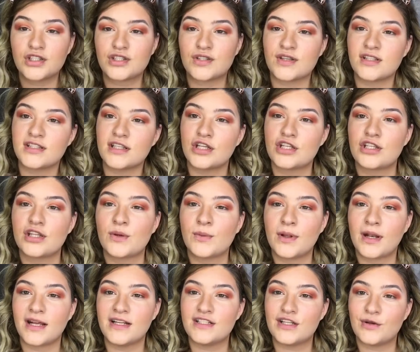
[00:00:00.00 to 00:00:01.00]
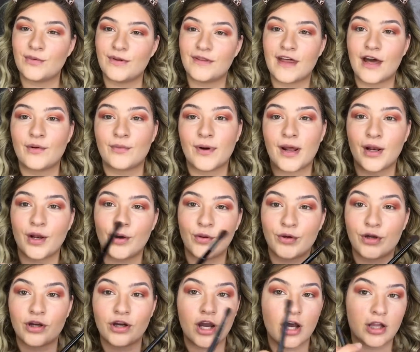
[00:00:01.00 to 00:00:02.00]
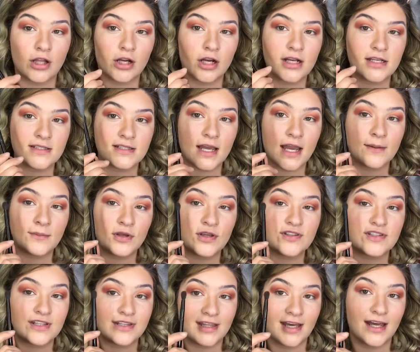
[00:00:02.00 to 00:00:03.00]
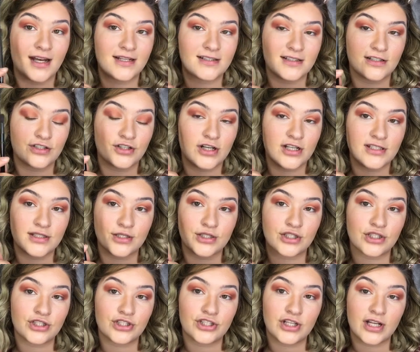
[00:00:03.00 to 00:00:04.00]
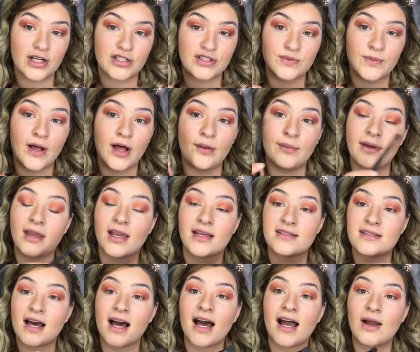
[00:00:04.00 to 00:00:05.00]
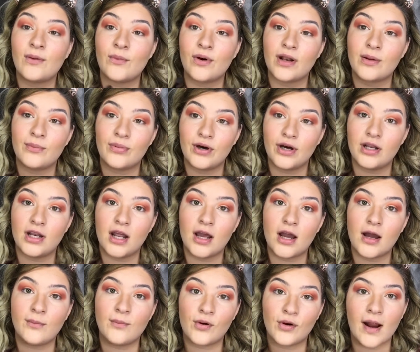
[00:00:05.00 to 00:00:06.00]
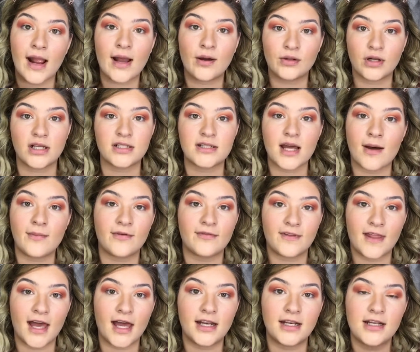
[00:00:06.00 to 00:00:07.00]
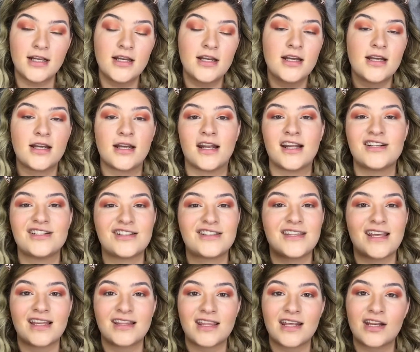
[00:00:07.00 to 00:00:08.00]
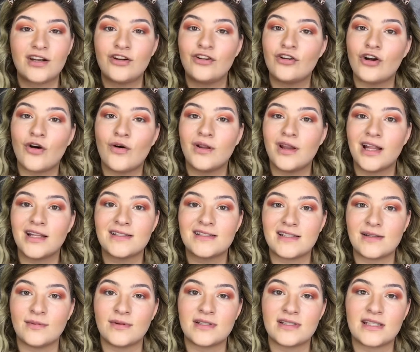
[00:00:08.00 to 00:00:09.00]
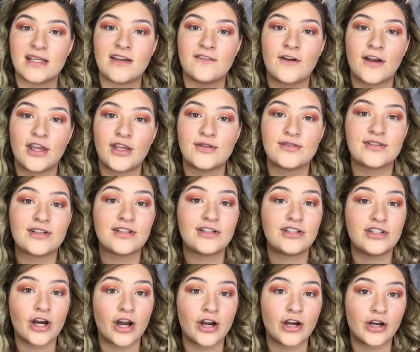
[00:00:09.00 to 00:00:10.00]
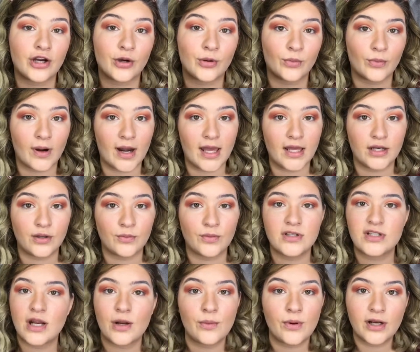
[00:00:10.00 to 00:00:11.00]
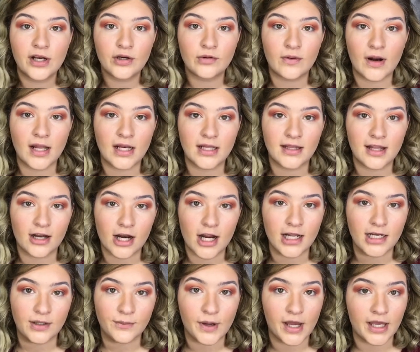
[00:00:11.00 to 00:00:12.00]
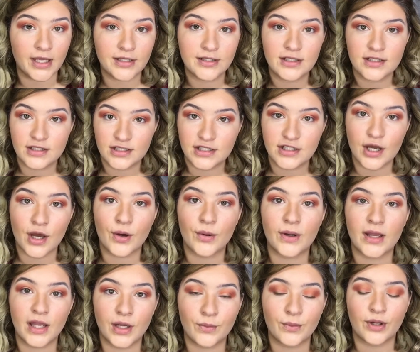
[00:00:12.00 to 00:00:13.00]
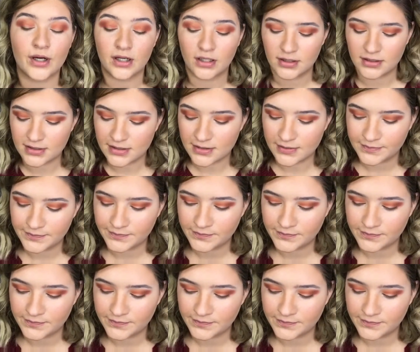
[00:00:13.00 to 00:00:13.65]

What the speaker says: So essentially what I did with that red ochre color is I'm using that as a transition shade as well, because I want to put a brown on top of that. And I just think that it'll go a lot seamlessly if I use a dark red, which I wanted red in there anyway, so it works.